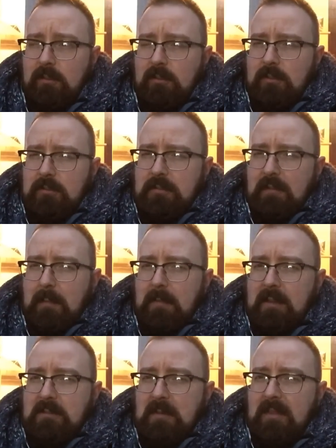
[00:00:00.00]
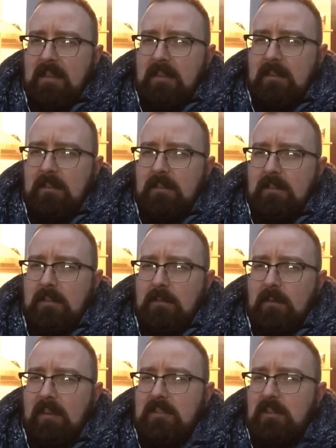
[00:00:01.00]
So that makes me think,
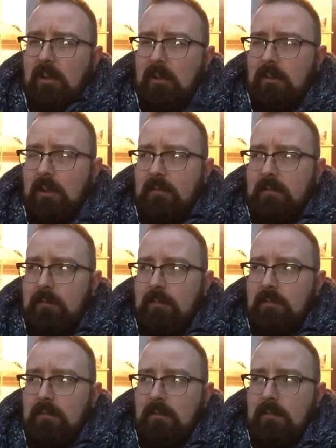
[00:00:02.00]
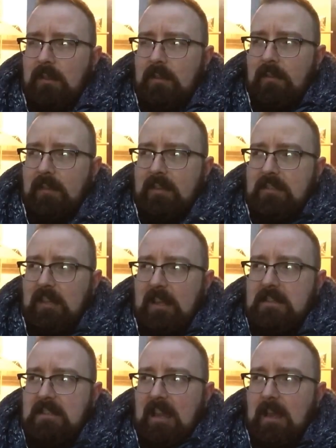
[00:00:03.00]
well, that's longer than, you know, that's less
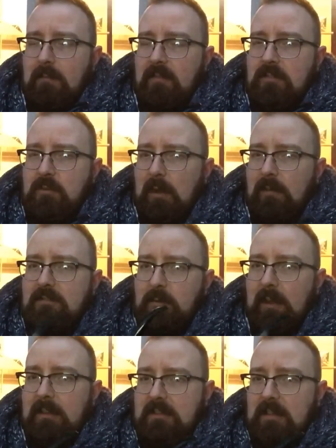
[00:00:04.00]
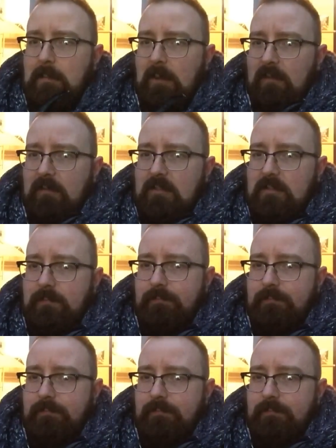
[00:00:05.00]
time than 12 to 18 months.